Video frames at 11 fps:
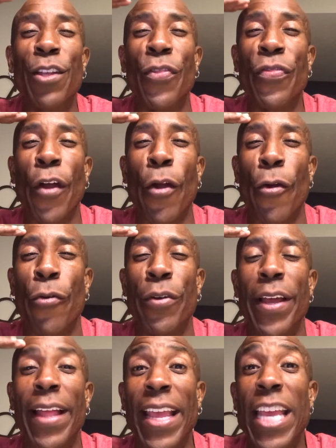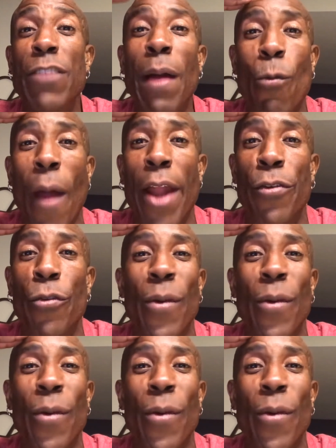to 3rd. He's my rider of the